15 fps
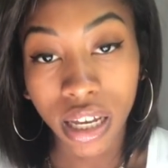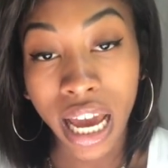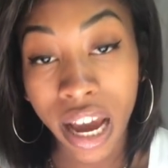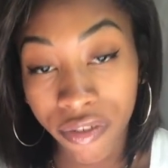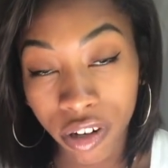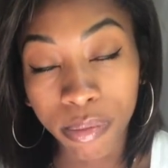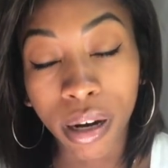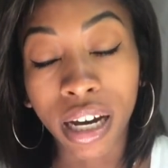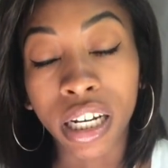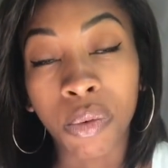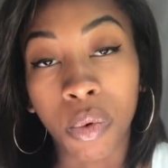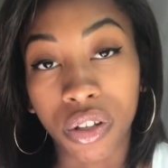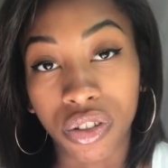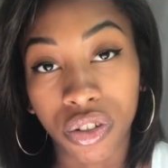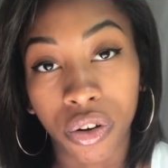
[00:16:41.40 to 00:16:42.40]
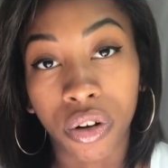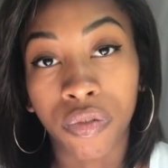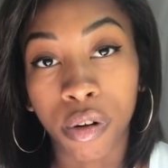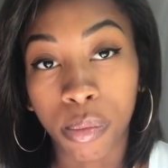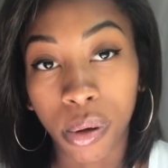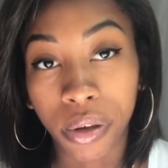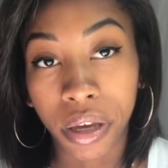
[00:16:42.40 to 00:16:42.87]
everybody wants to go to
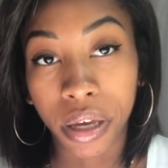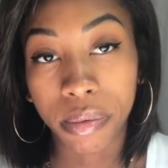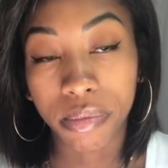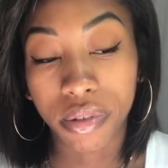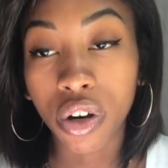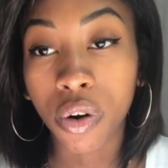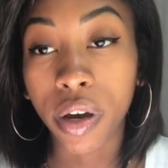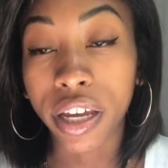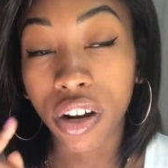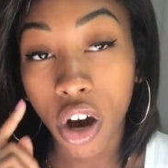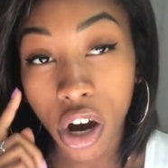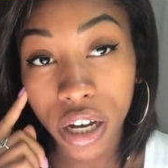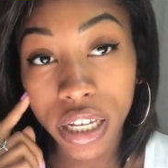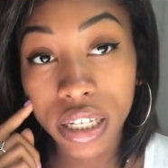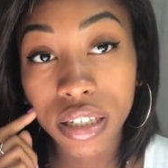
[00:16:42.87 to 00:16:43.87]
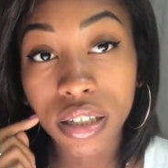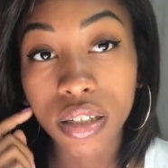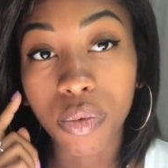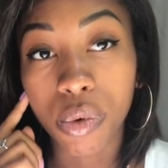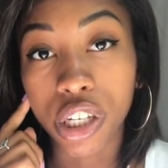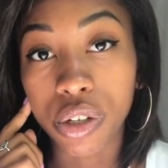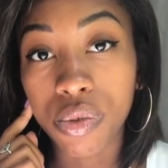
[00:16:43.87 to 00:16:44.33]
football games. So in
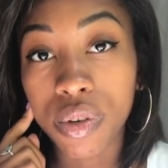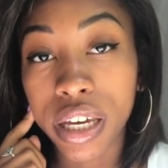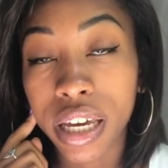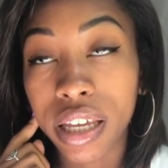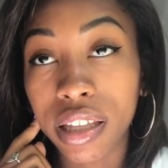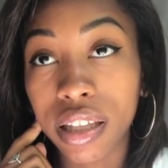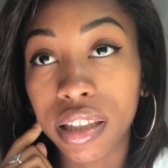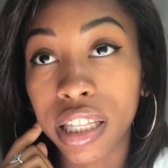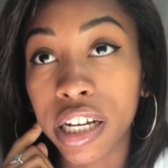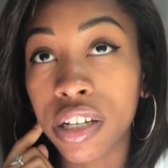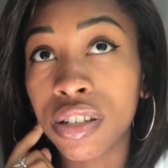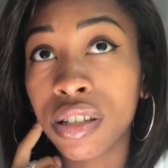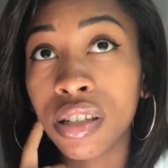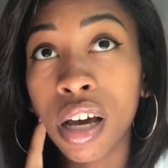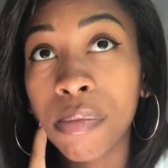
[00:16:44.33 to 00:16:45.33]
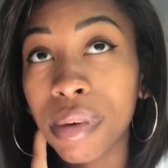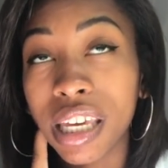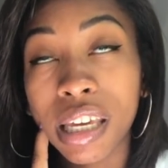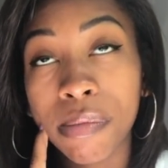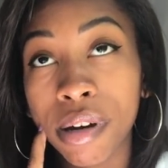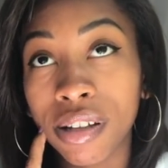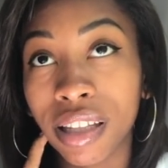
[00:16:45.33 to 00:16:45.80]
August, when you get, there's some
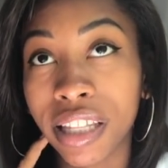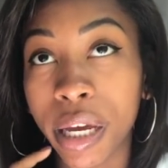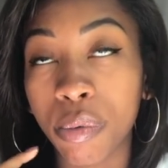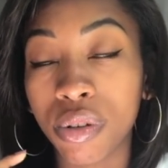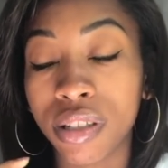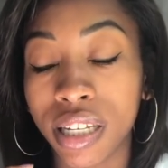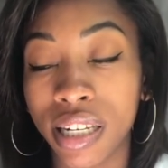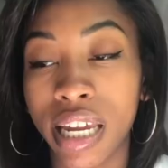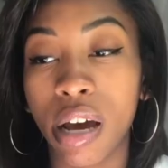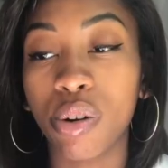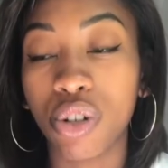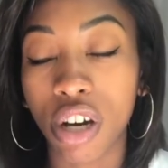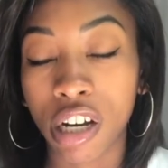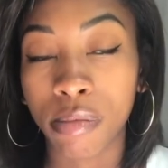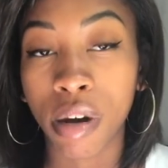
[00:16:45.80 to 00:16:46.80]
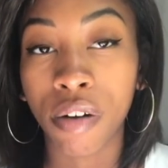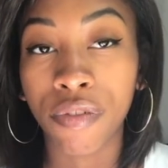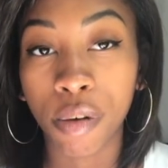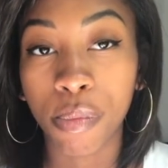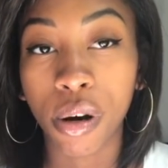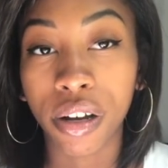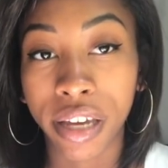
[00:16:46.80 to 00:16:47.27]
email that they will send out talking about
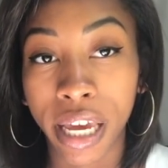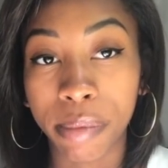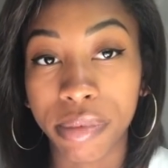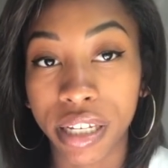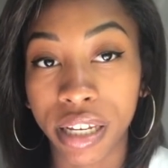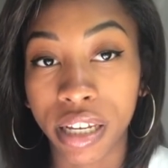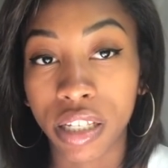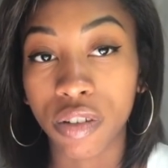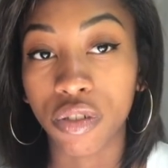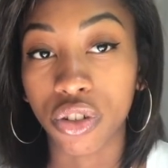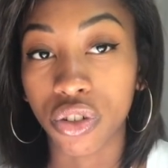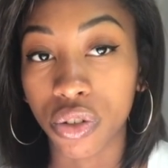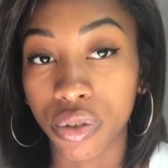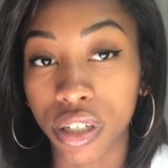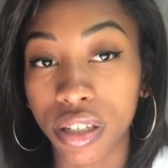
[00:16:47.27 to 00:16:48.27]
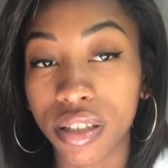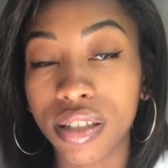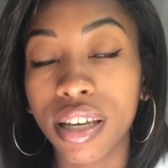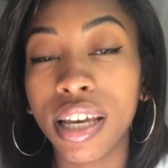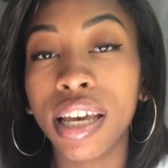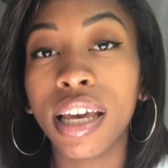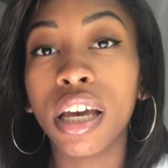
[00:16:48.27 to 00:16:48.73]
football game tickets for
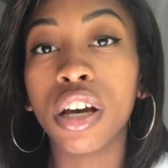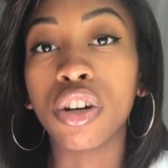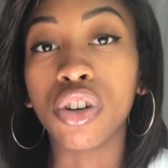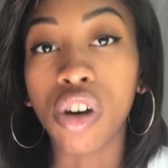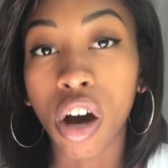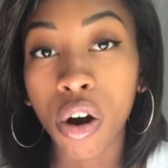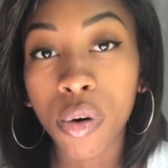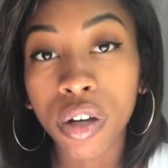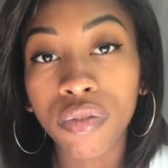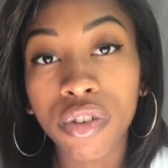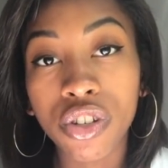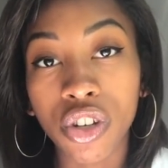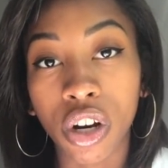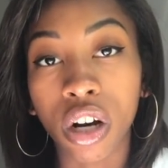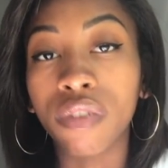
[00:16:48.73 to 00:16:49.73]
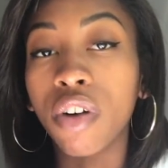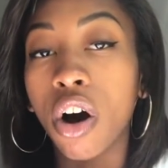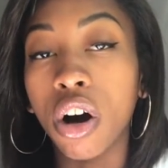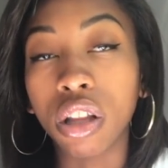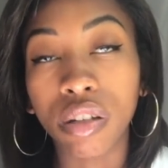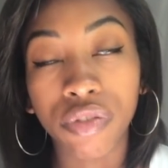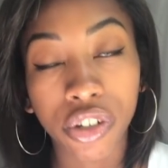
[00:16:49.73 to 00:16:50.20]
students. Go and reserve
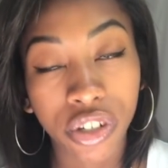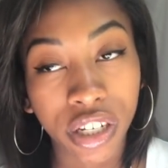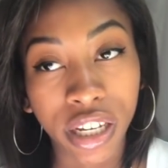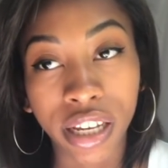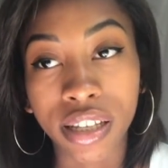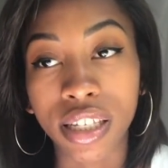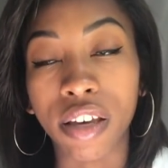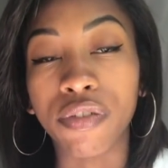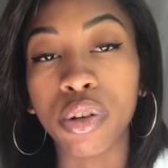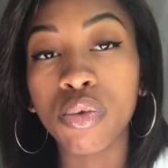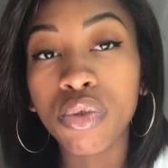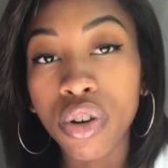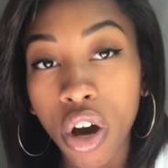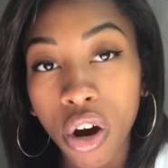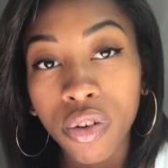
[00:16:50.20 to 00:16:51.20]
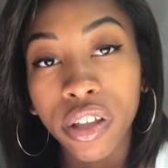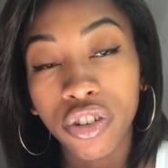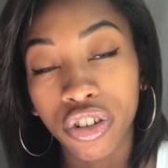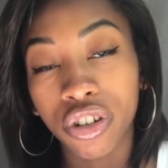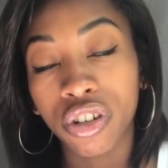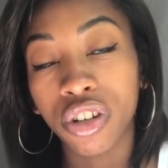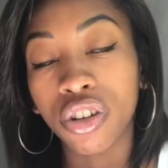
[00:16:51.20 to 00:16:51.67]
all of your tickets. If you know
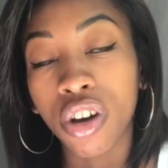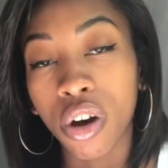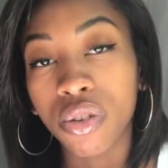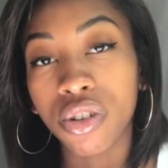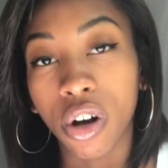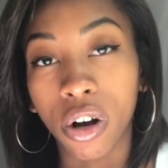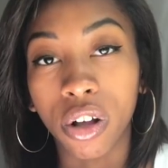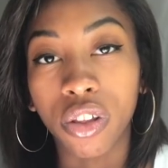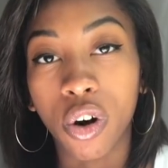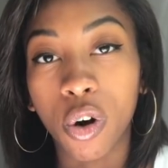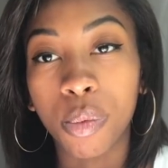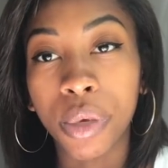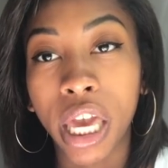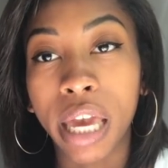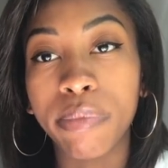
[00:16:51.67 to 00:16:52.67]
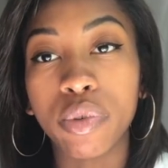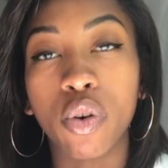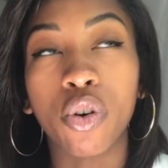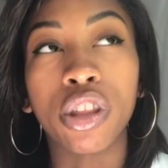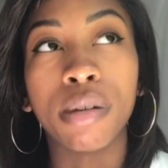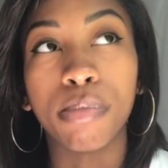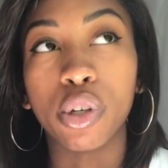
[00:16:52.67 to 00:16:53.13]
that you're going to go to all the home games
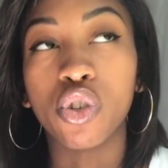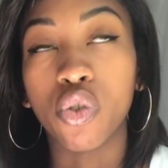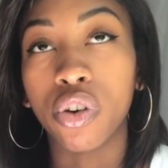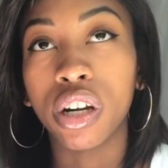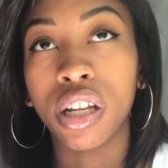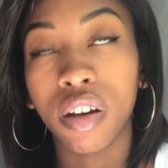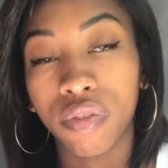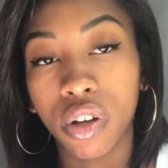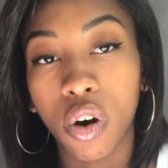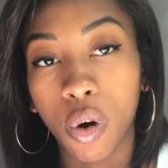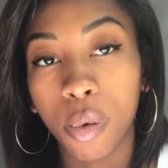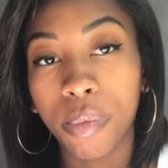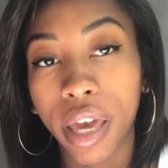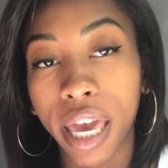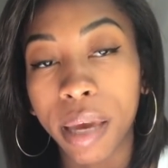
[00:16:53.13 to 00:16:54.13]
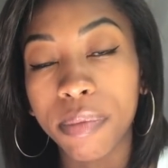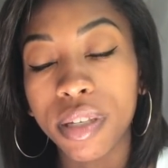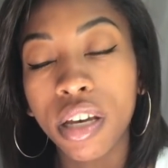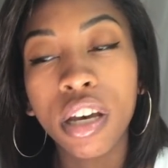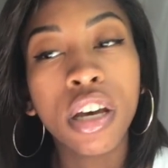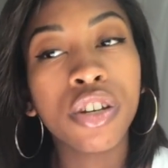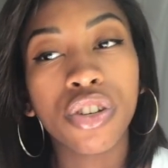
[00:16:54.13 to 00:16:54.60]
or the majority of the home
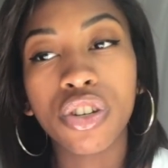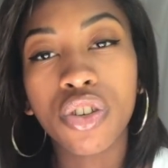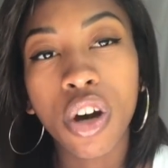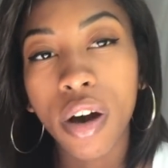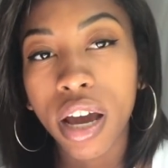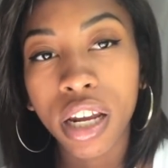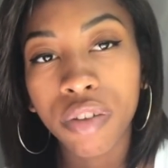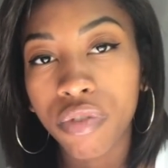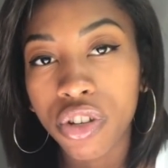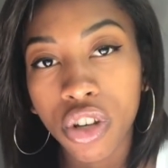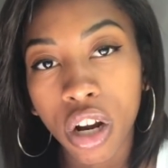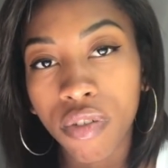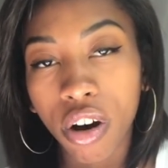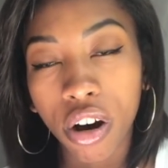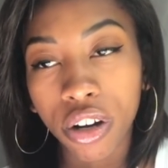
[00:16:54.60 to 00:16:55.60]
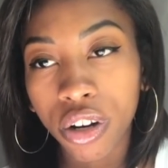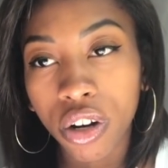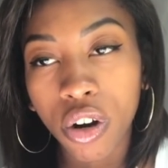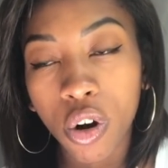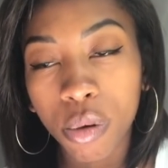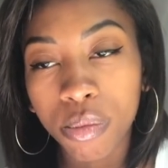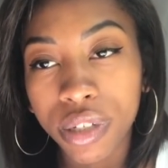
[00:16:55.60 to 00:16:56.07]
games, just go ahead and reserve all
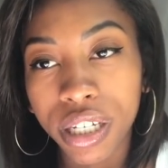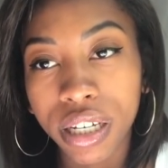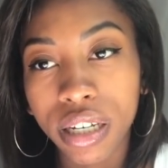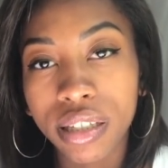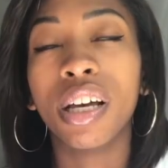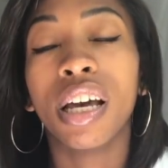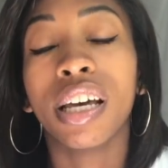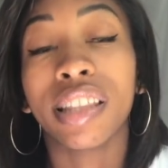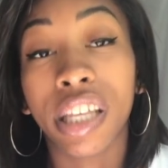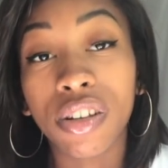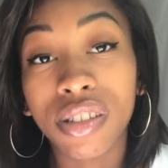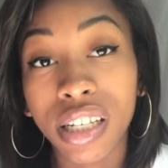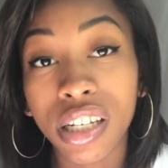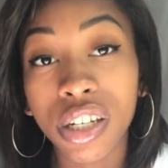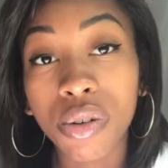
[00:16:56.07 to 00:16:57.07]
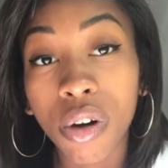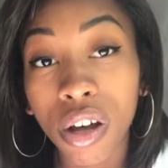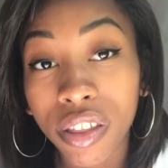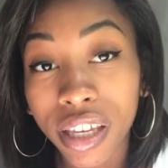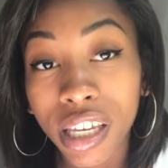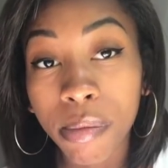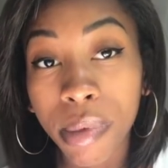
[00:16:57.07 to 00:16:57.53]
your home tickets. They'll send you all
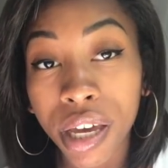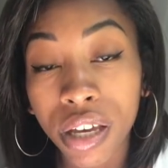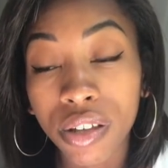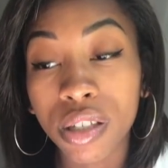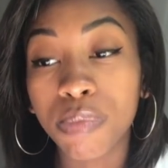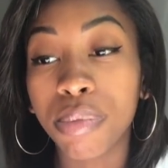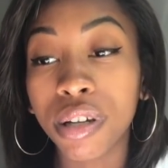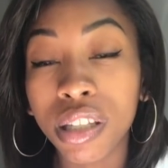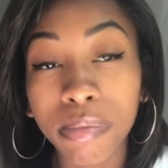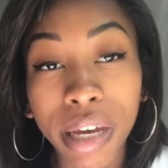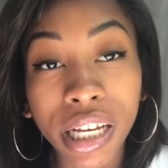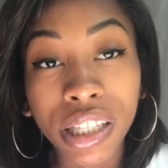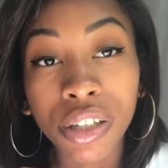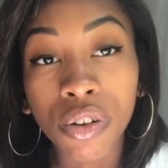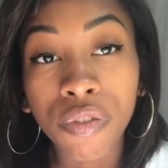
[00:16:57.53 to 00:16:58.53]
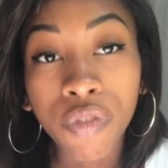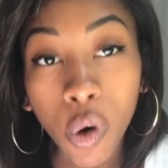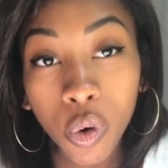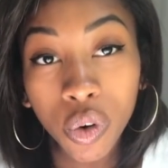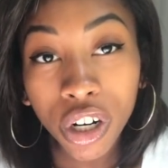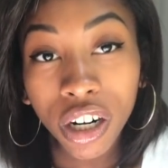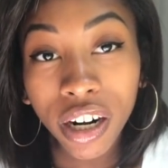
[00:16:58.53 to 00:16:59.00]
the emails, put make a little
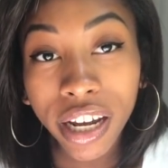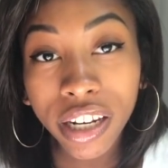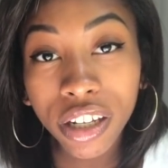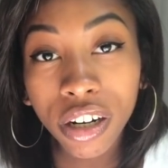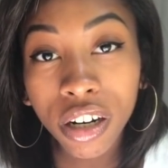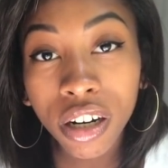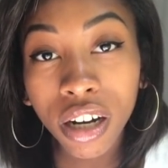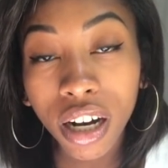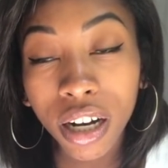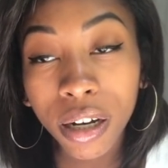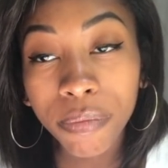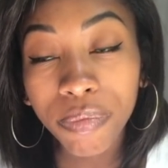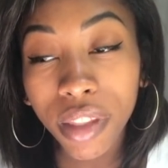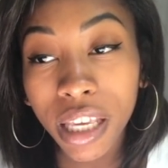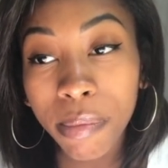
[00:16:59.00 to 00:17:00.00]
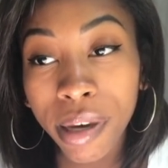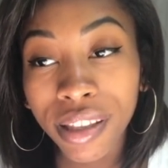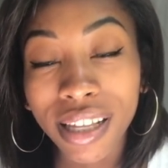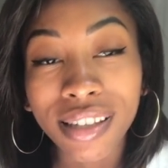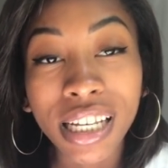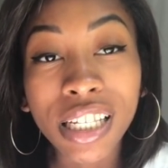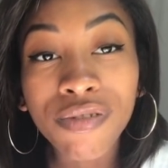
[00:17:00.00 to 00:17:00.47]
folder in your um, email
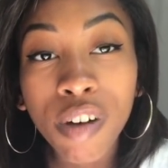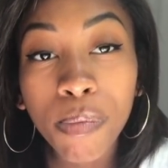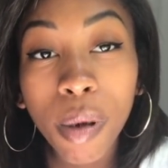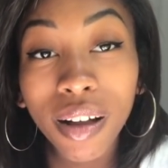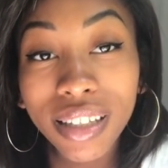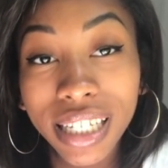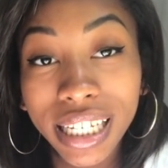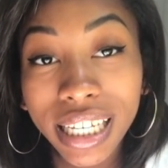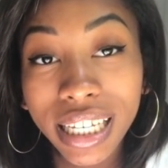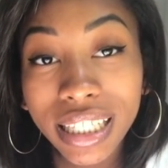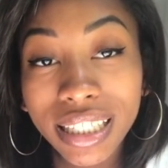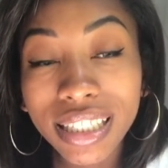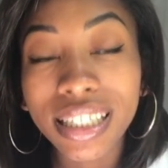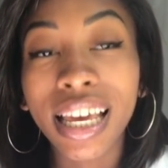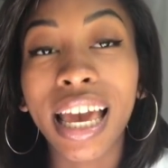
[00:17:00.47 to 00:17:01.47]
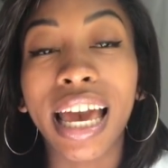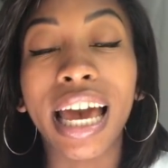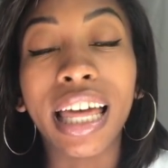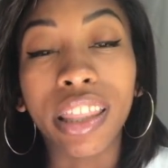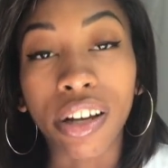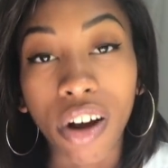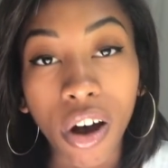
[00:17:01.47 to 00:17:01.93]
that says football tickets,
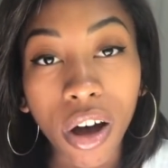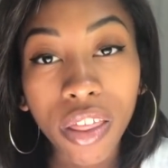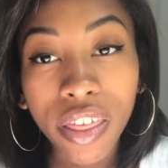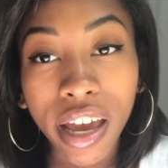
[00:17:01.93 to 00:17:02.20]
and they're all